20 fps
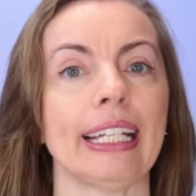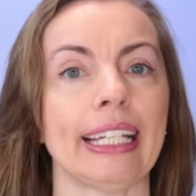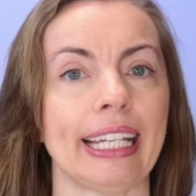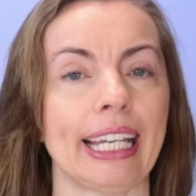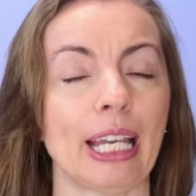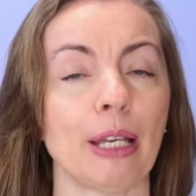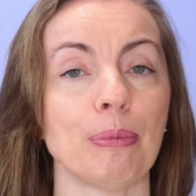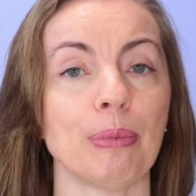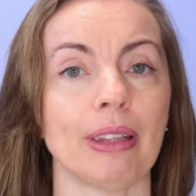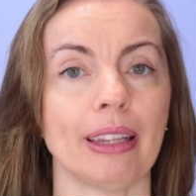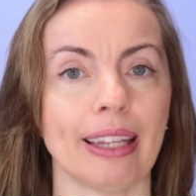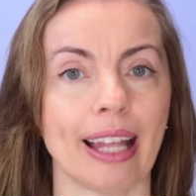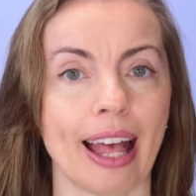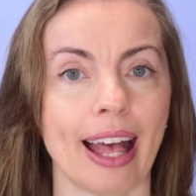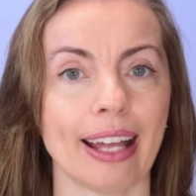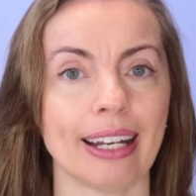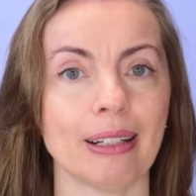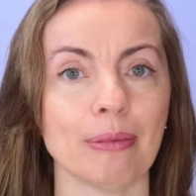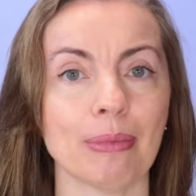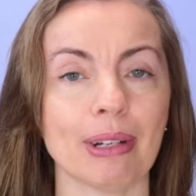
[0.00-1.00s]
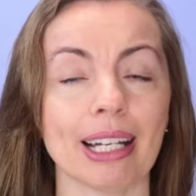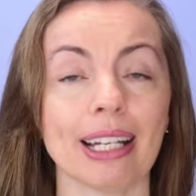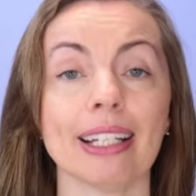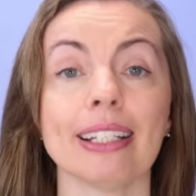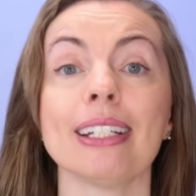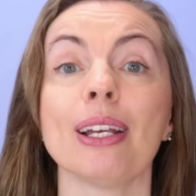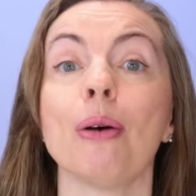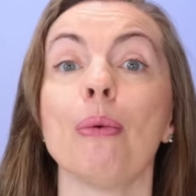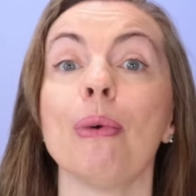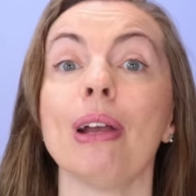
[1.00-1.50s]
Keep that in
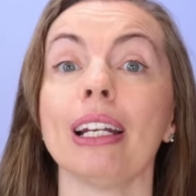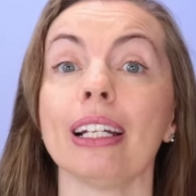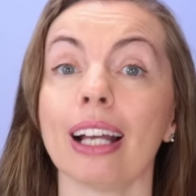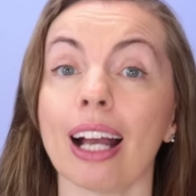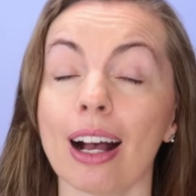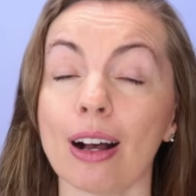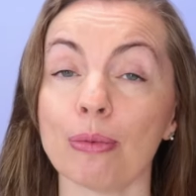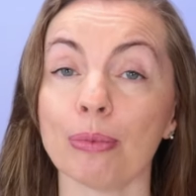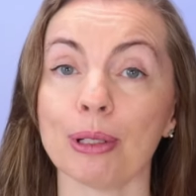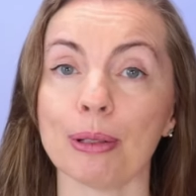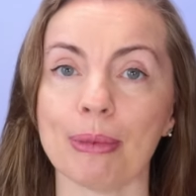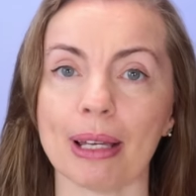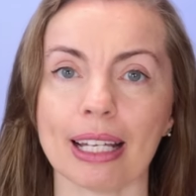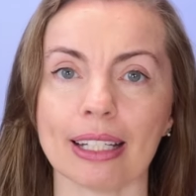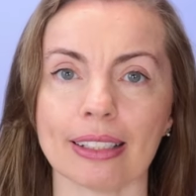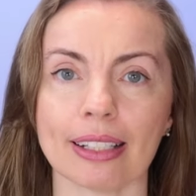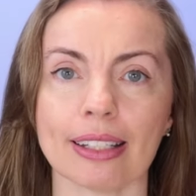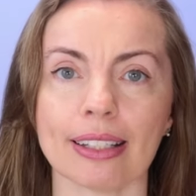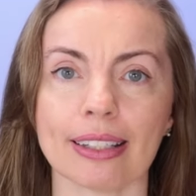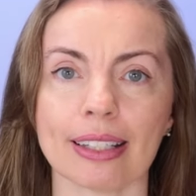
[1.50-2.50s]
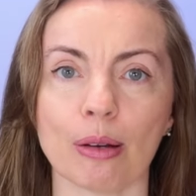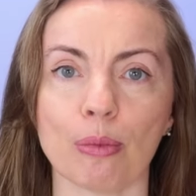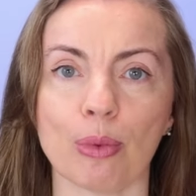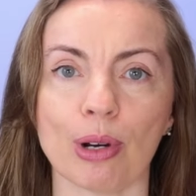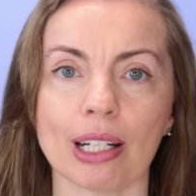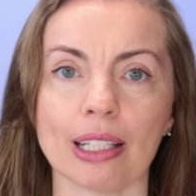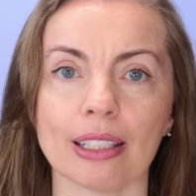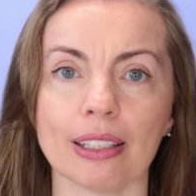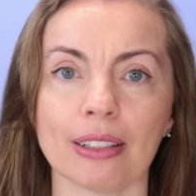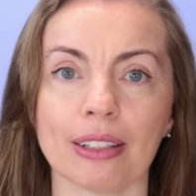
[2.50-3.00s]
mind when complimenting
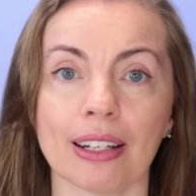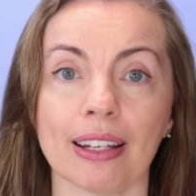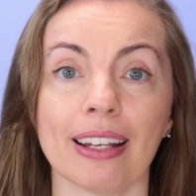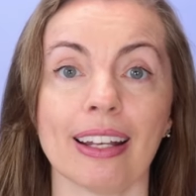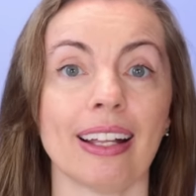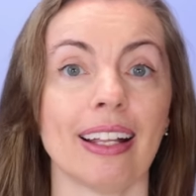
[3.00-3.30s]
someone.